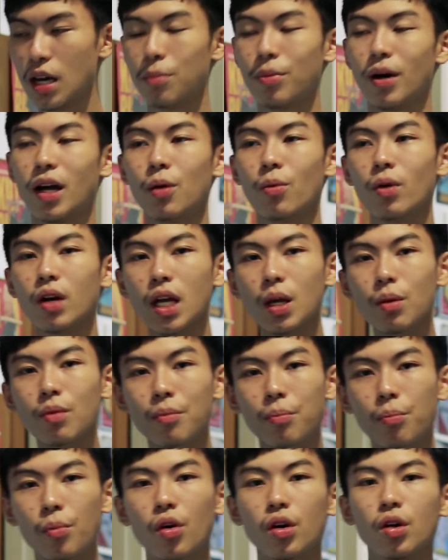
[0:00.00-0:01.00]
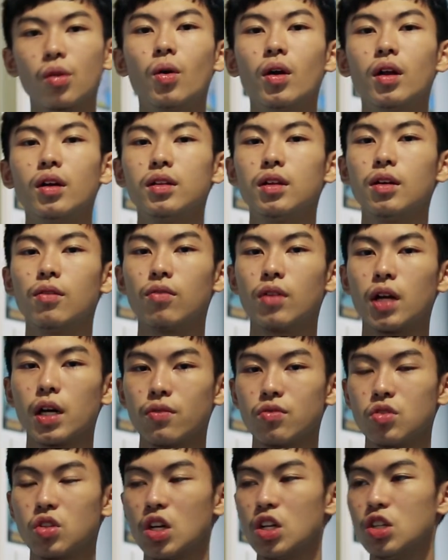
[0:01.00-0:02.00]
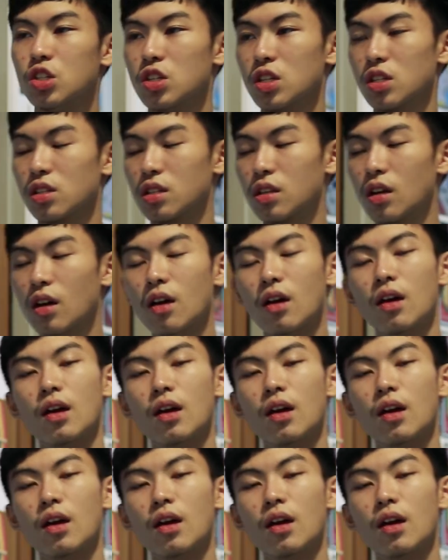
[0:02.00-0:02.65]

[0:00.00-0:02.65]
But I want even more quality of life changes